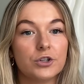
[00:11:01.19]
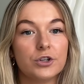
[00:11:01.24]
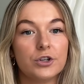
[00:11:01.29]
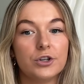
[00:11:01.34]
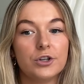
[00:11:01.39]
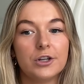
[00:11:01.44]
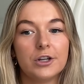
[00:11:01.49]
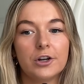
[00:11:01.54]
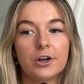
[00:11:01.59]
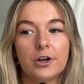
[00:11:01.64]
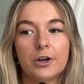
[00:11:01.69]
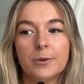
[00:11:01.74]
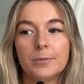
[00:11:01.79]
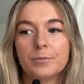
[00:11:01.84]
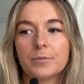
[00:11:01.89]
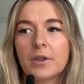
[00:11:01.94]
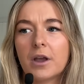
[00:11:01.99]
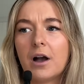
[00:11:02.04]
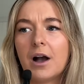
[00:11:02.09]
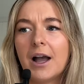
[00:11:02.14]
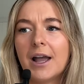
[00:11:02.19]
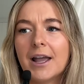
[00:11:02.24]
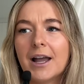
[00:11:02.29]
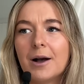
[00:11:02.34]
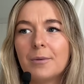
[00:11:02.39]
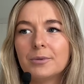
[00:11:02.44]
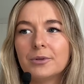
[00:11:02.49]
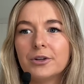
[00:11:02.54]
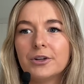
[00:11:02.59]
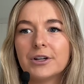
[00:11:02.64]
You know, I
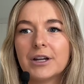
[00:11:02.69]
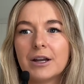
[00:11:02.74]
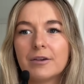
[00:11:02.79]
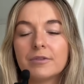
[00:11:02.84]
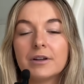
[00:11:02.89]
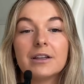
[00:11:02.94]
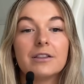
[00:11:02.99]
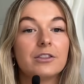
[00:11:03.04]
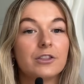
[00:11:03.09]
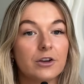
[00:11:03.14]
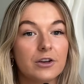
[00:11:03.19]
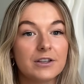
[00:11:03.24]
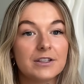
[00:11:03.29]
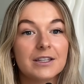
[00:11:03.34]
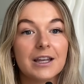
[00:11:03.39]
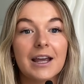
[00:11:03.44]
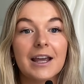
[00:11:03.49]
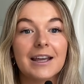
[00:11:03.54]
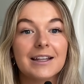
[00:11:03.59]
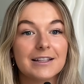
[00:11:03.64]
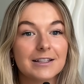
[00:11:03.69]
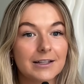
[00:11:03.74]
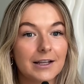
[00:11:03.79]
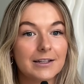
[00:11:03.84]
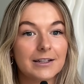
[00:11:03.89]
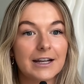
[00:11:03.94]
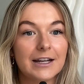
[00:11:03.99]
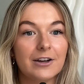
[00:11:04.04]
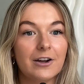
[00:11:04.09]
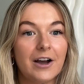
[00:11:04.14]
upload every Thursday and
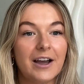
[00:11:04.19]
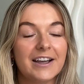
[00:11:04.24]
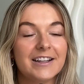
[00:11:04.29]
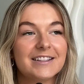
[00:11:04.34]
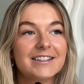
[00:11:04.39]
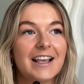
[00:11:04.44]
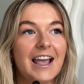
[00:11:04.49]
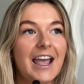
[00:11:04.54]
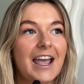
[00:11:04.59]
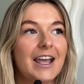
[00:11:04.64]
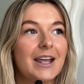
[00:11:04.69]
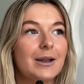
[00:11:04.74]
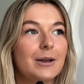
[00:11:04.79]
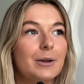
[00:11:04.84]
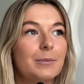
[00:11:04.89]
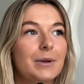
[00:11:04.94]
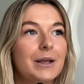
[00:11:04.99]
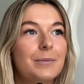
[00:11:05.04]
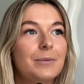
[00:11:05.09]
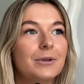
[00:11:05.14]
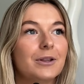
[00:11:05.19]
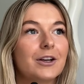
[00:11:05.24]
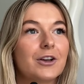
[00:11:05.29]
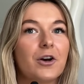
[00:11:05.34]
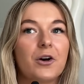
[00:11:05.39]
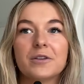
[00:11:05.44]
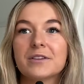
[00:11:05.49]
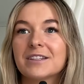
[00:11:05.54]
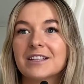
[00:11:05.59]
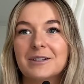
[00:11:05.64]
Sunday nights, and people are
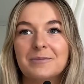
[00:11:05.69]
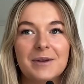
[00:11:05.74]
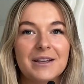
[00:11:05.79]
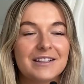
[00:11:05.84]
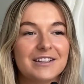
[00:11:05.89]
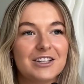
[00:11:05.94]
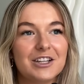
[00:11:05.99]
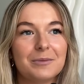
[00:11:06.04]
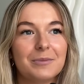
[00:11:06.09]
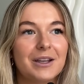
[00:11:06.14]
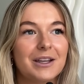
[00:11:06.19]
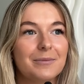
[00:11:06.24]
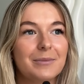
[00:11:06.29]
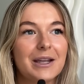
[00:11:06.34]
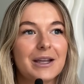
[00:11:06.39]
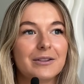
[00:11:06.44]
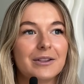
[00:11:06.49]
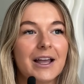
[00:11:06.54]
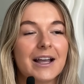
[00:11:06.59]
constantly messaging me being